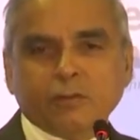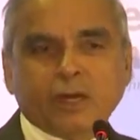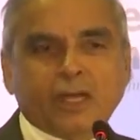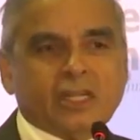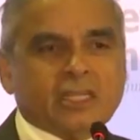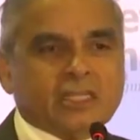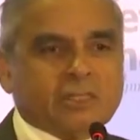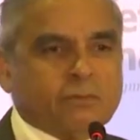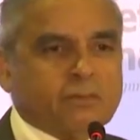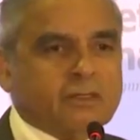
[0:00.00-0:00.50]

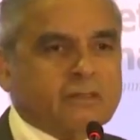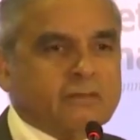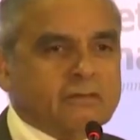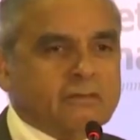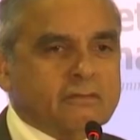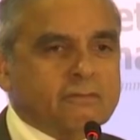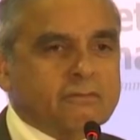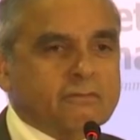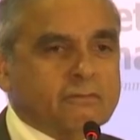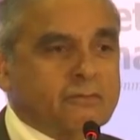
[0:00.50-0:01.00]
management
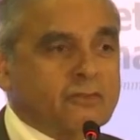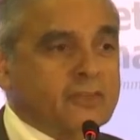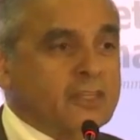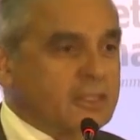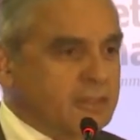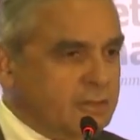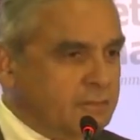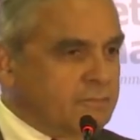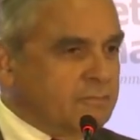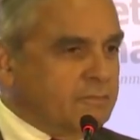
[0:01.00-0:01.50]

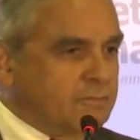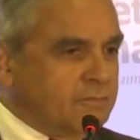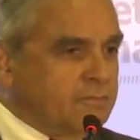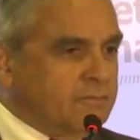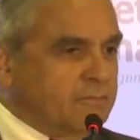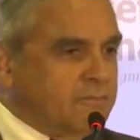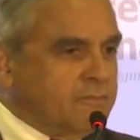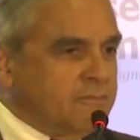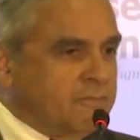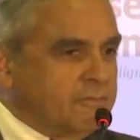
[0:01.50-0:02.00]
fee,
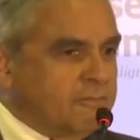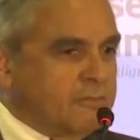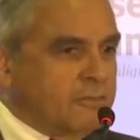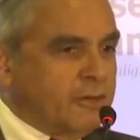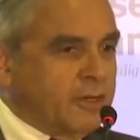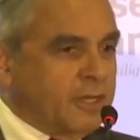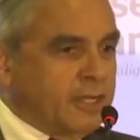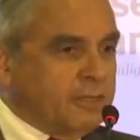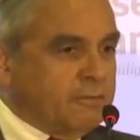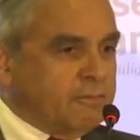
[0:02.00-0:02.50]

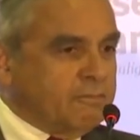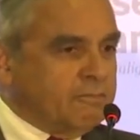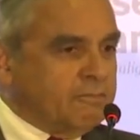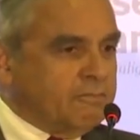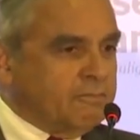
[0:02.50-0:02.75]
right?